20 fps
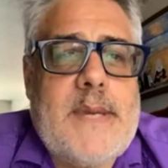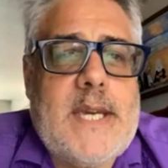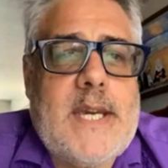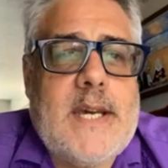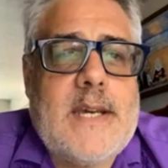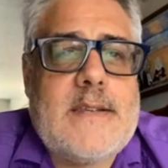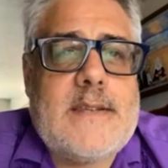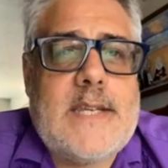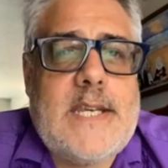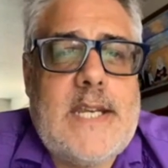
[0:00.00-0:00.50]

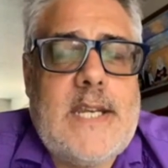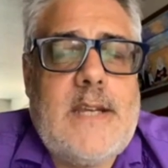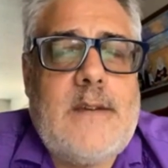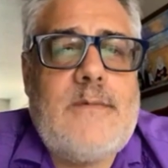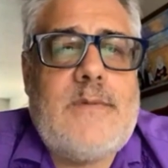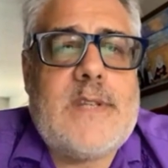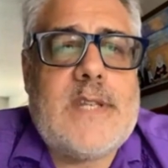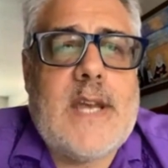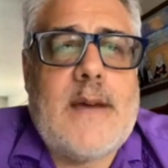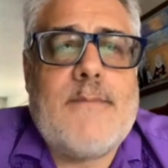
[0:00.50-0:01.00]
because he
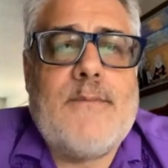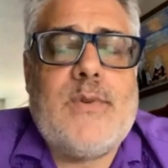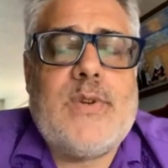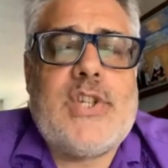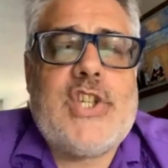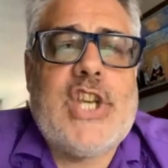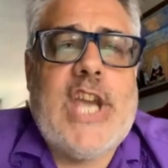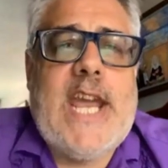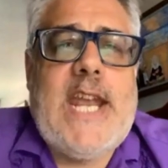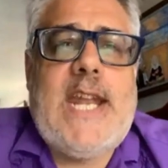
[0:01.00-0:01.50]
knew something was
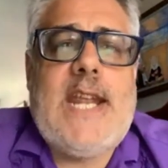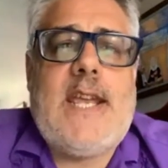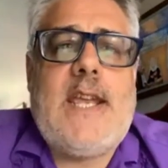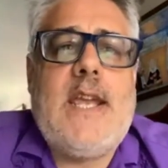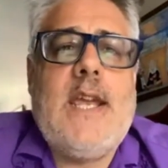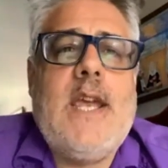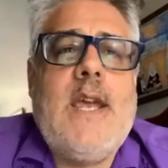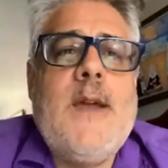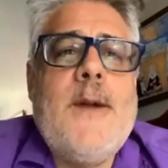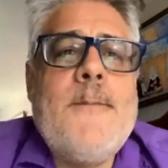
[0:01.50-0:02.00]
shady
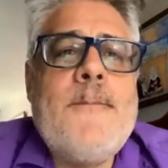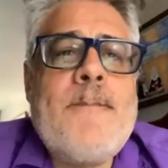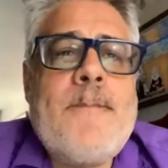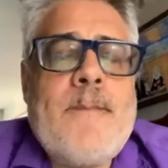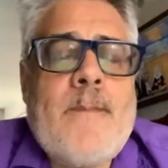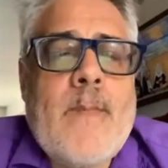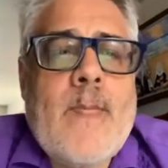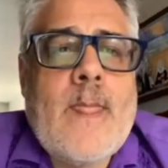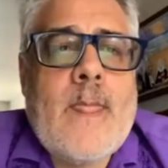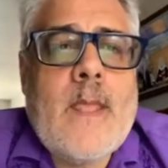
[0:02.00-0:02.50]

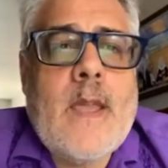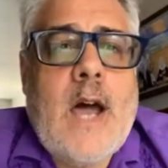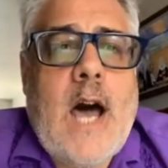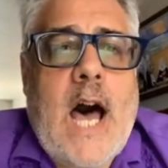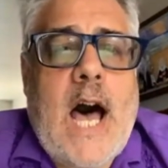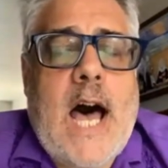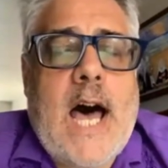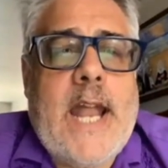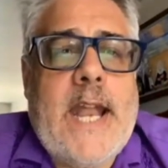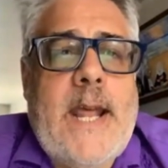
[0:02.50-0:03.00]

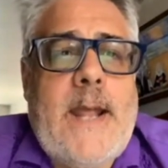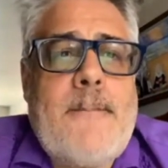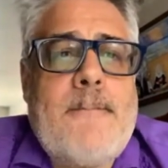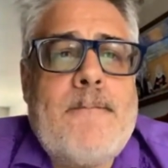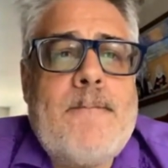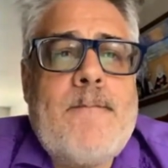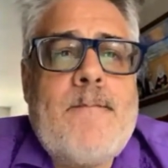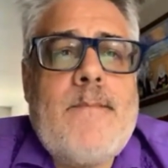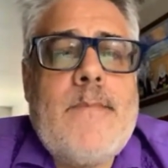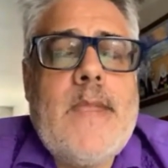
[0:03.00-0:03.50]
on it.
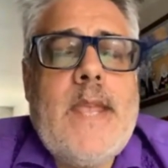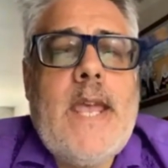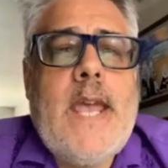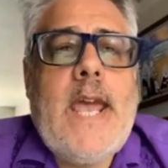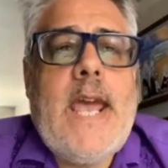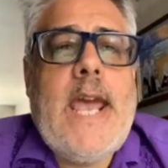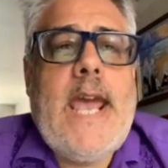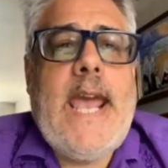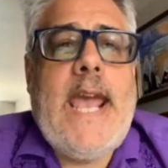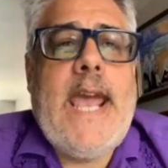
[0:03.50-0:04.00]

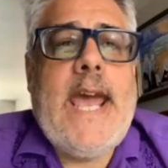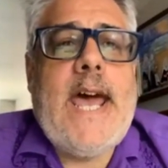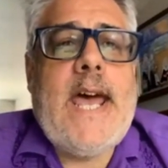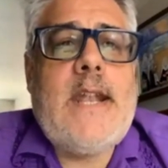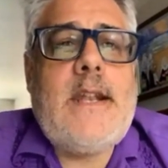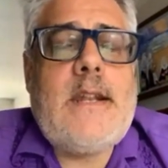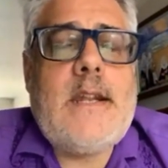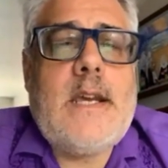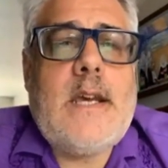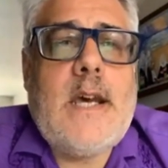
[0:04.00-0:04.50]

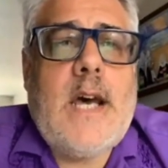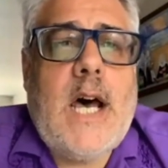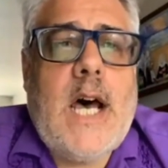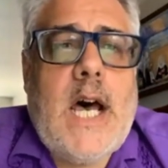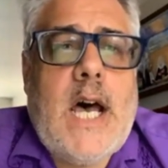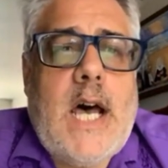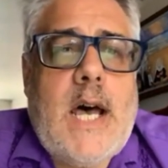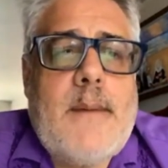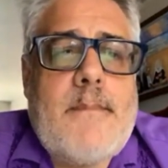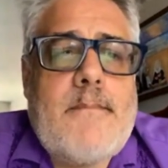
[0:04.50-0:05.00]
And
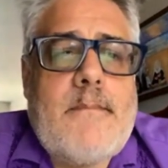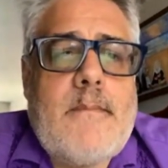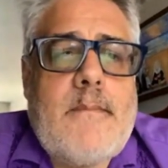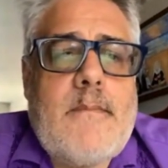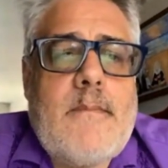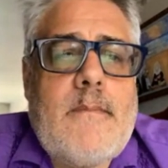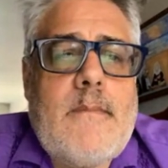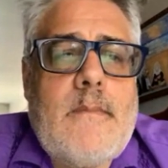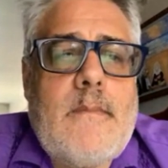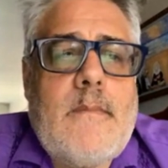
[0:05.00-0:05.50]

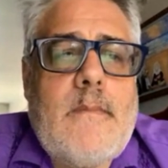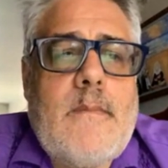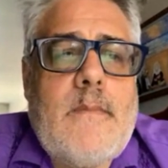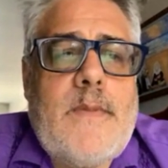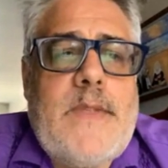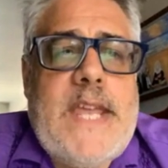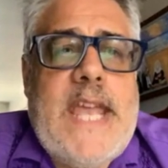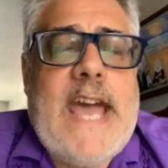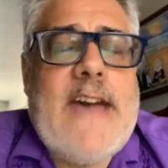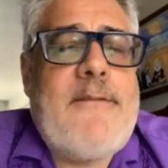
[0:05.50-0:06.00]

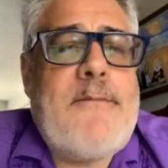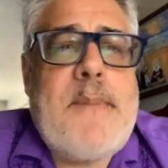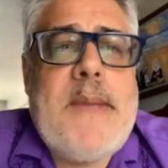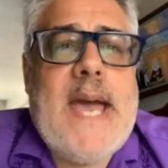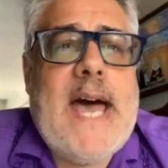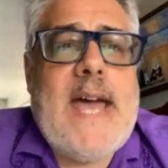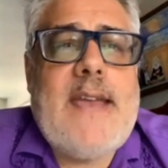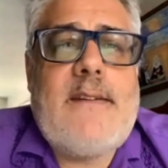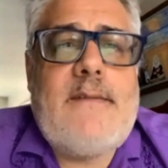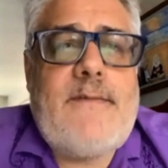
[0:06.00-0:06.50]
the
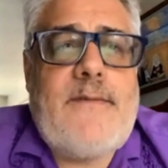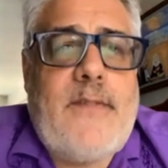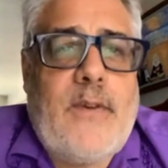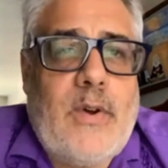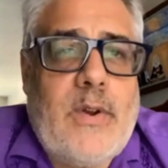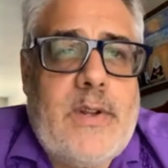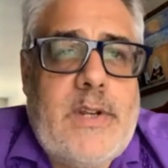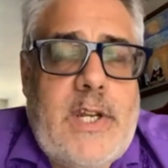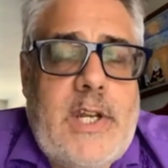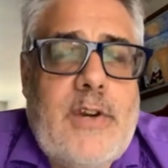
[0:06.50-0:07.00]
FBI
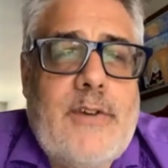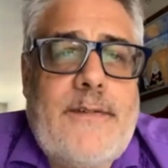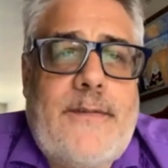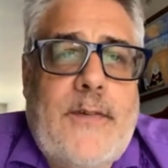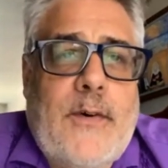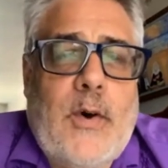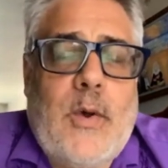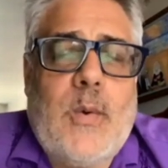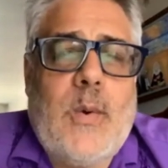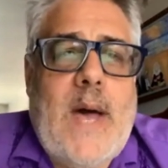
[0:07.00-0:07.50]
knew
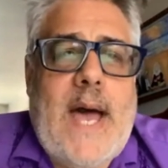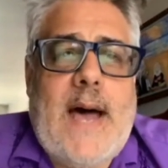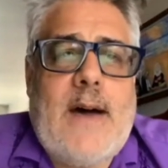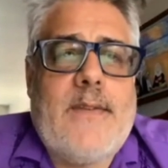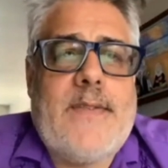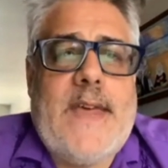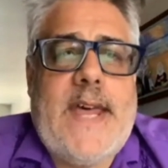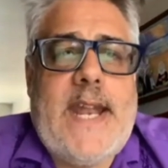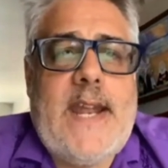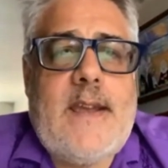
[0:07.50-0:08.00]
full
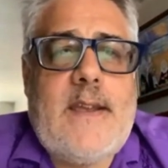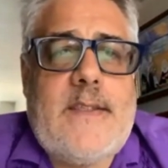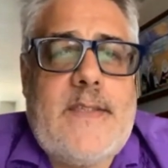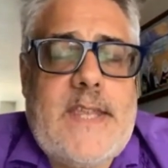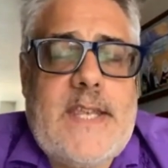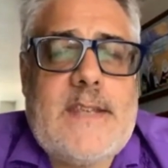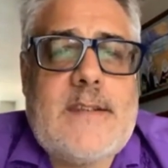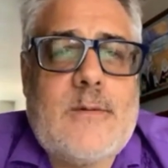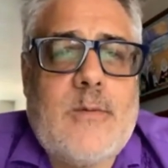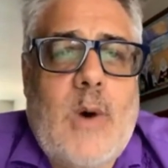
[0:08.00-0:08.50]
well that
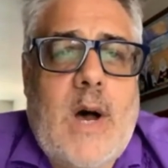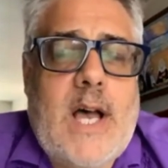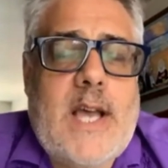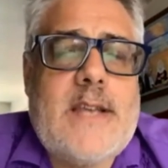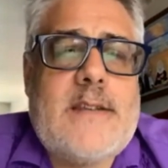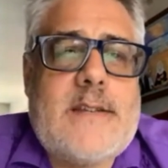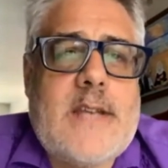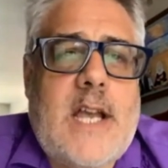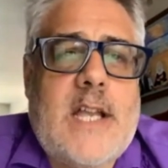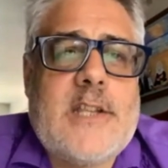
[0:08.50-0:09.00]
this
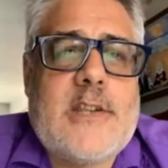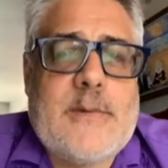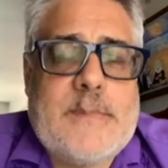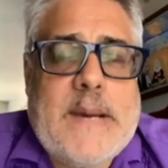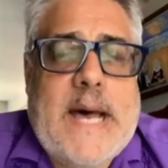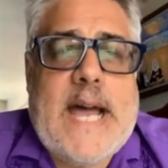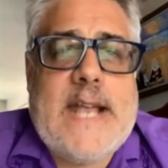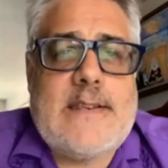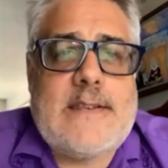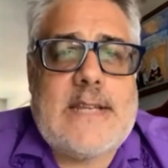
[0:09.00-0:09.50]
was Hunter
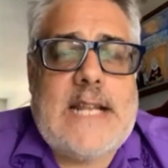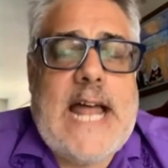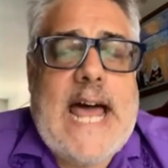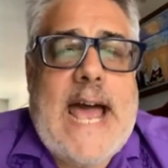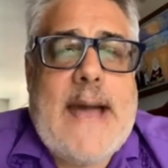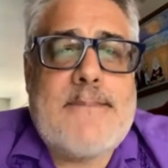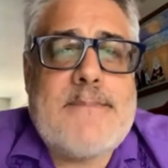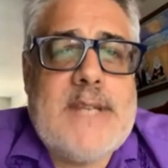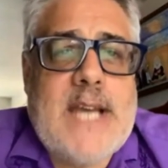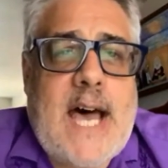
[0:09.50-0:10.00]
Biden's
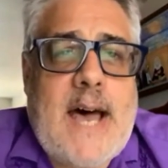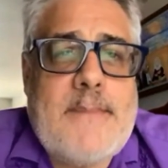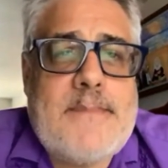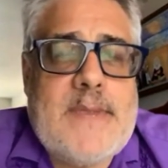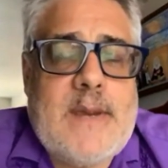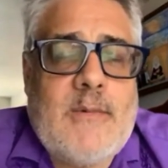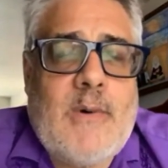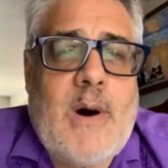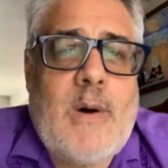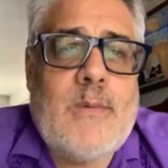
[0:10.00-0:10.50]
laptop,
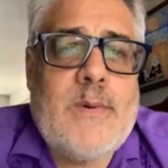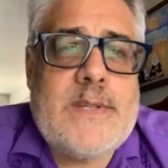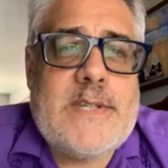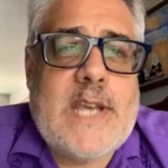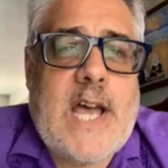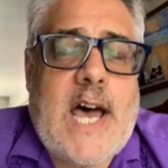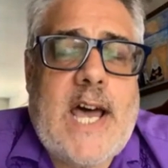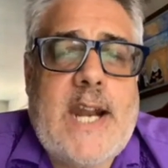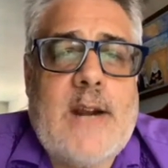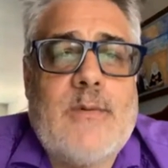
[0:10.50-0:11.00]
that what was
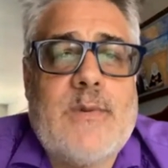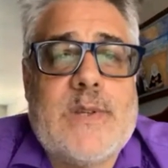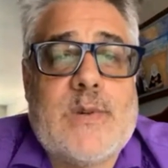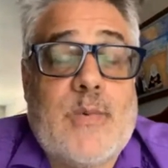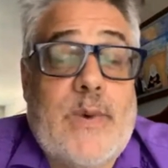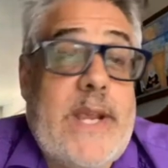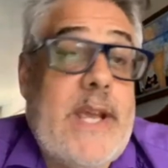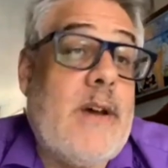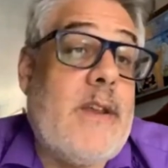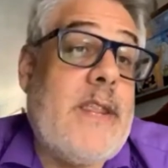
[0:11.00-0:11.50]
on it was
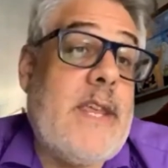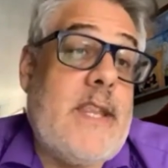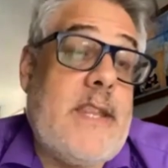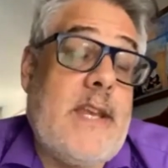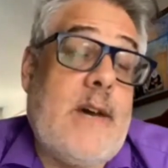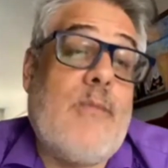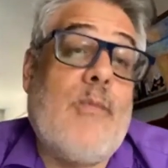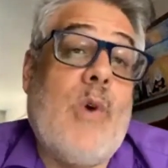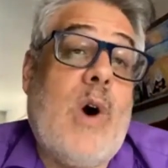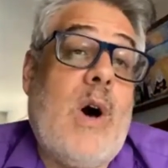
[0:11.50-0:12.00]
real, and
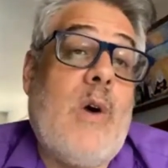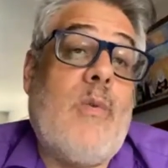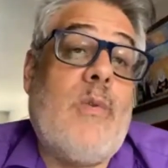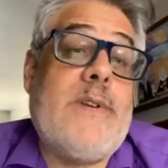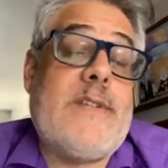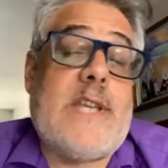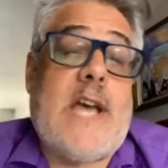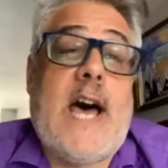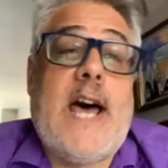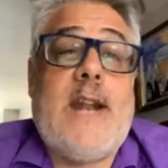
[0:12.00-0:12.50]
that what
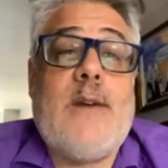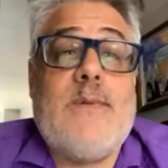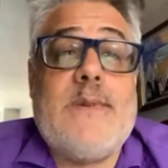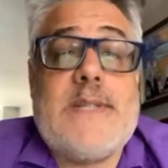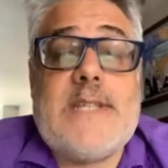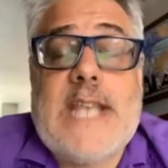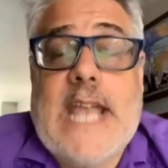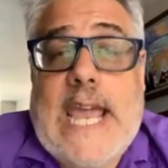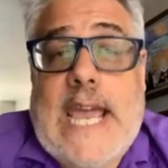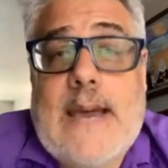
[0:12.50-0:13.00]
was on it
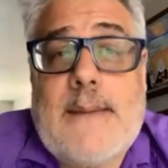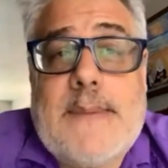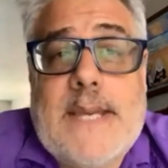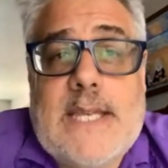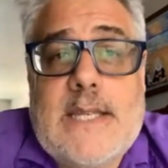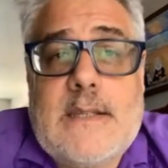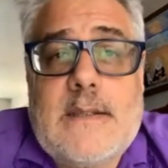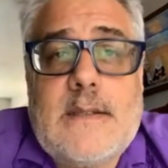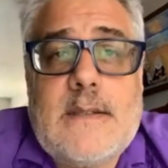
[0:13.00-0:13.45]
was damning